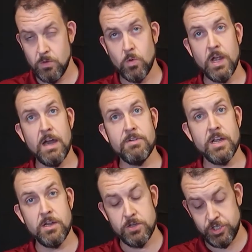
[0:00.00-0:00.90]
We have
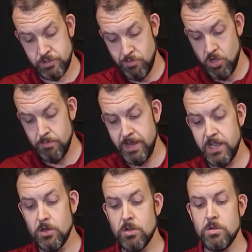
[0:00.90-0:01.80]
a small
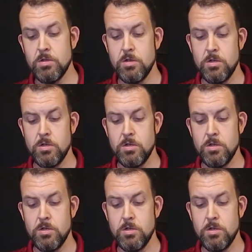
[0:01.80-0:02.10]
male